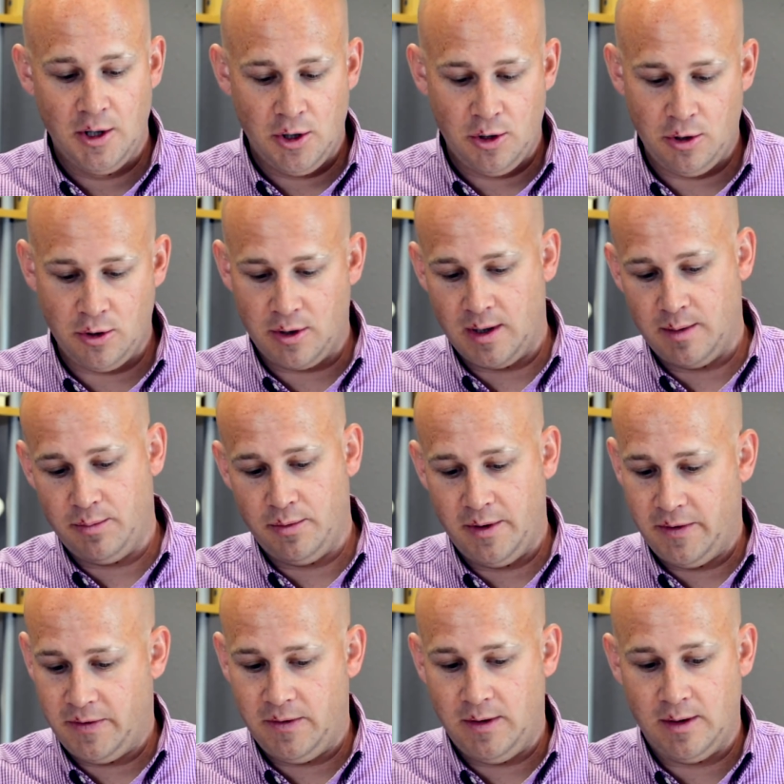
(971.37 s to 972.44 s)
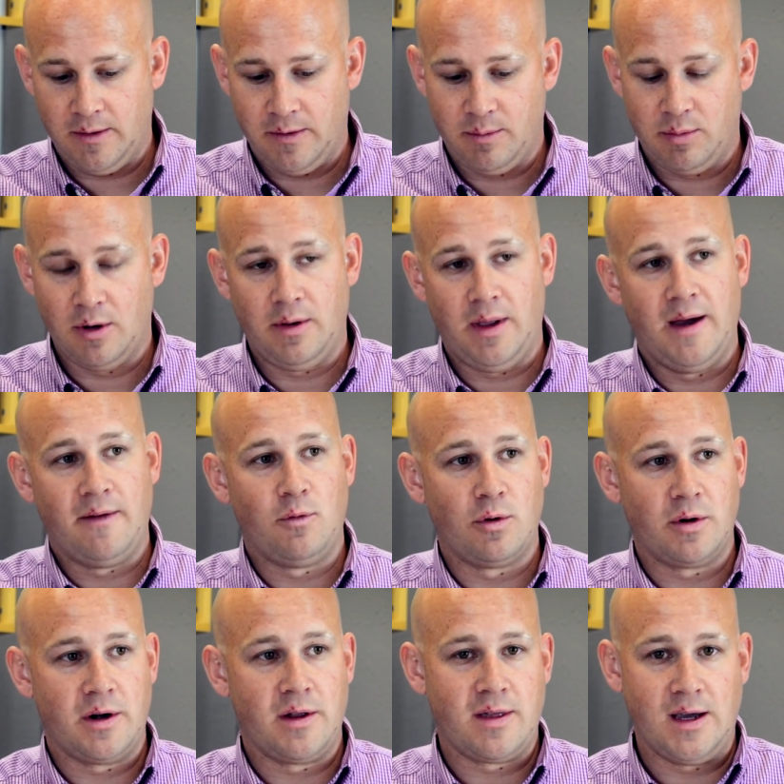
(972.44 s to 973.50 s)
hook up with the pro-life
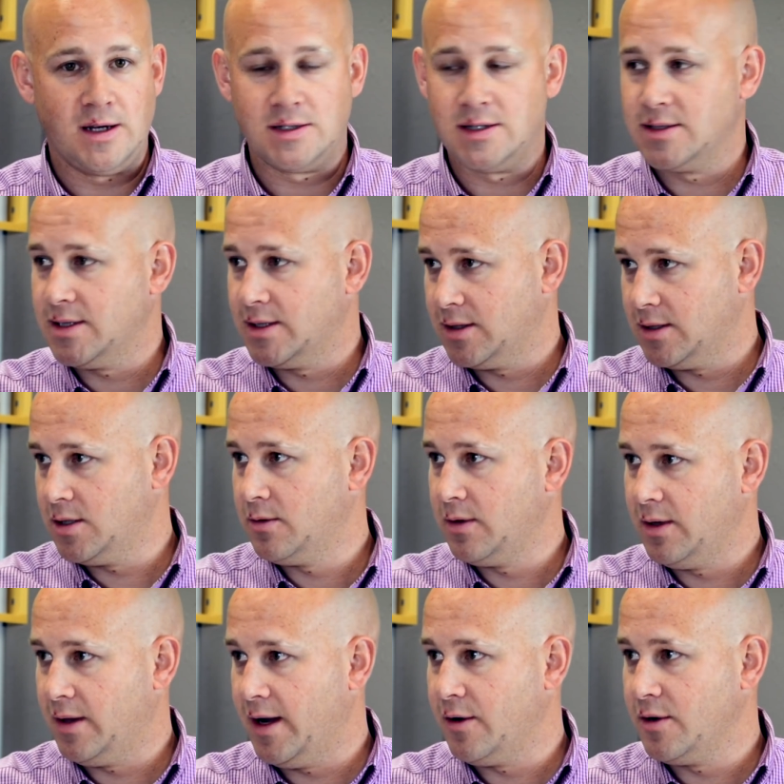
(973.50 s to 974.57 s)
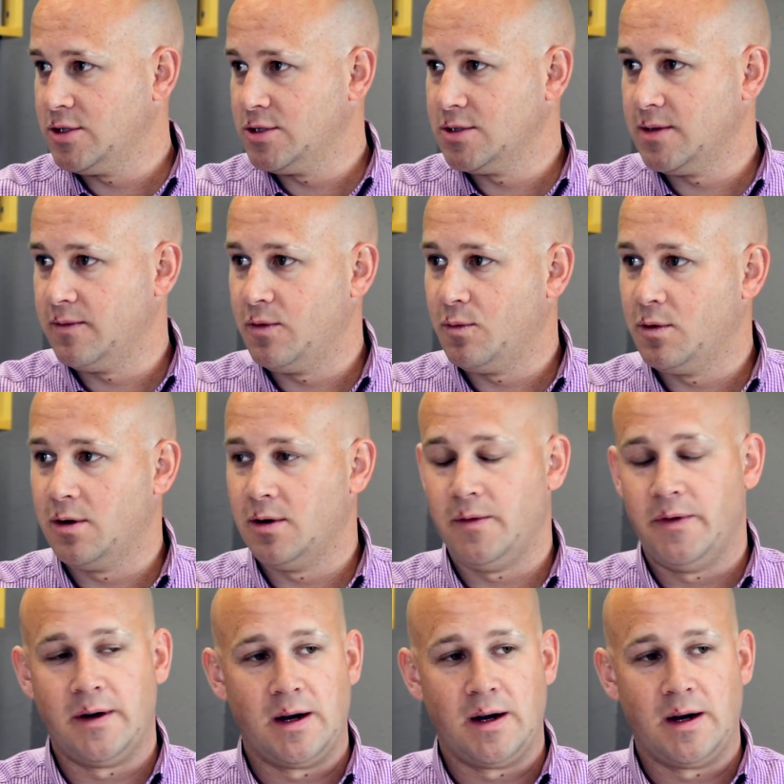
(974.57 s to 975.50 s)
organizations like the Tony Lowingers of the world.